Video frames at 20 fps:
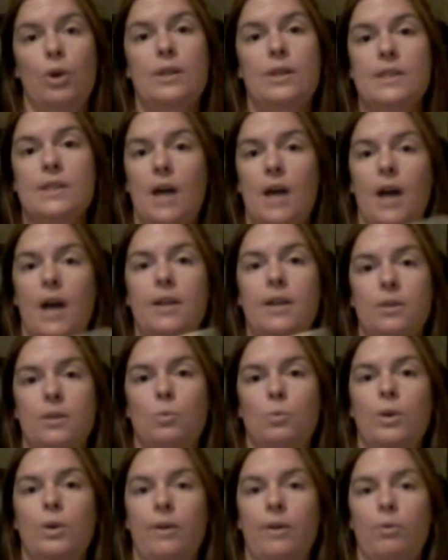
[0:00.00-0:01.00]
tithe in
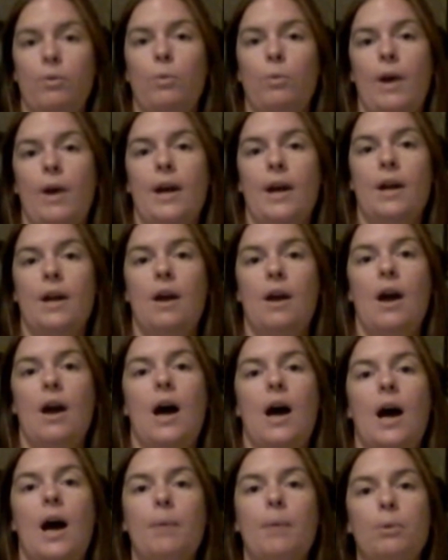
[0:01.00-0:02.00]
whatever way.
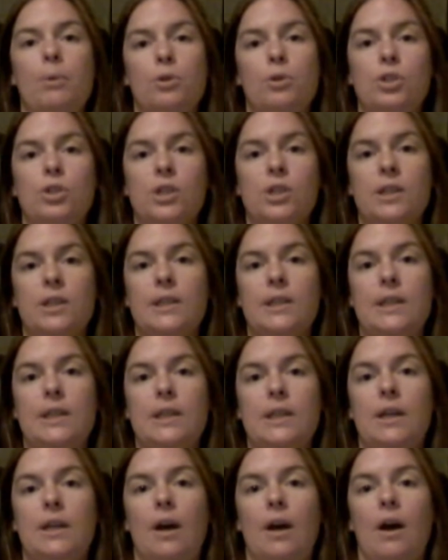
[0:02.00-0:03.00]
I
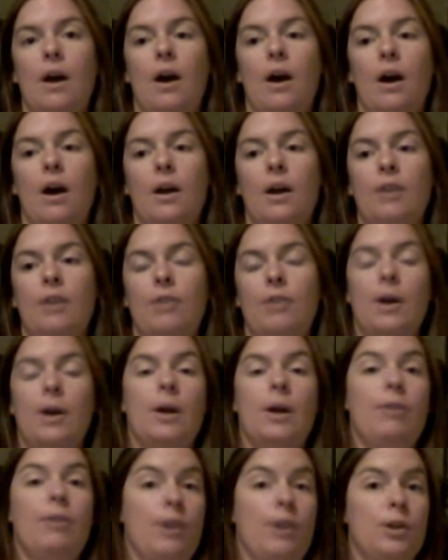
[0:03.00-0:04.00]
personally, if
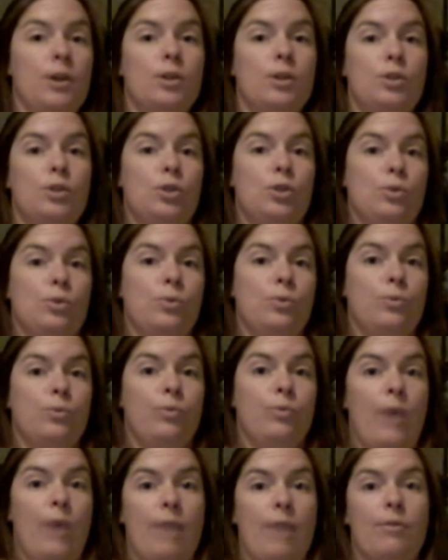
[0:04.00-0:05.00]
I do
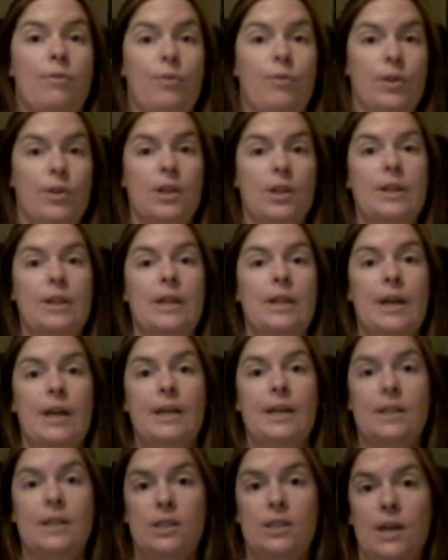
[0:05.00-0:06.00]
have the feeling that I
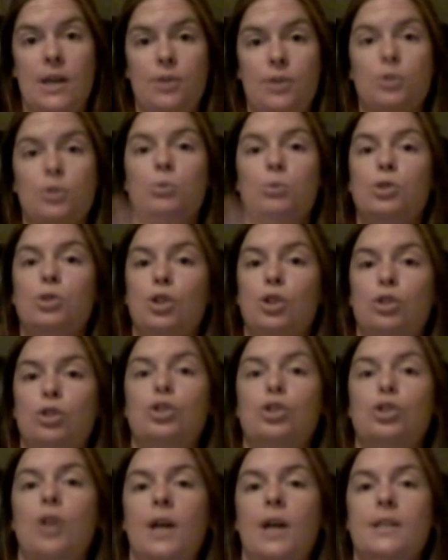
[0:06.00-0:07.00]
need to tithe to a
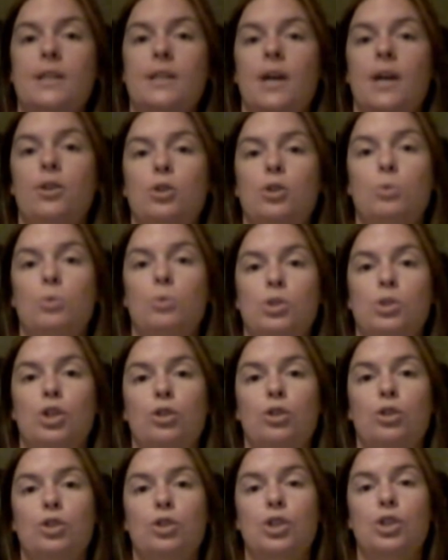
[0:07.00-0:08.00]
church, I tithe to a
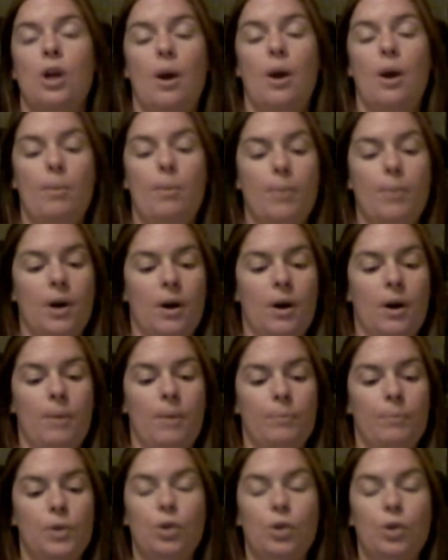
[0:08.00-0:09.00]
church. But
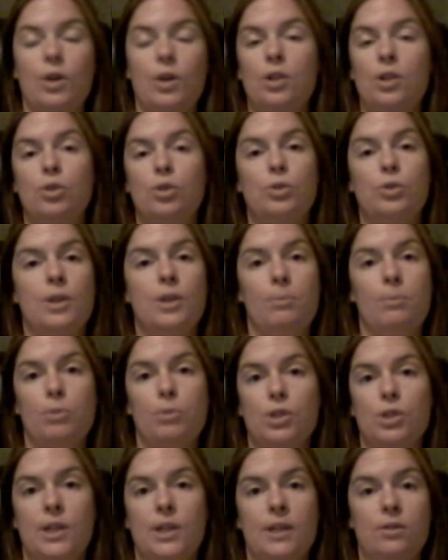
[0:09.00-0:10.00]
you can do
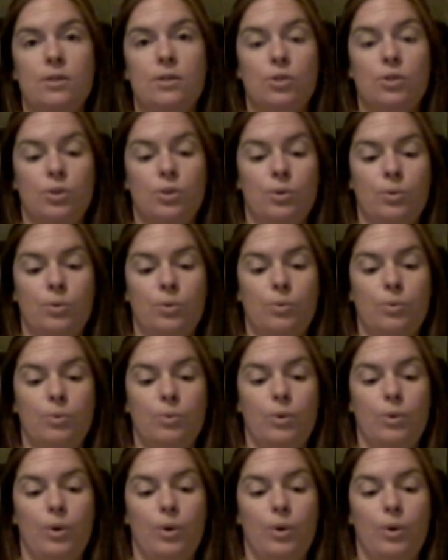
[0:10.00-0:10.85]
10% to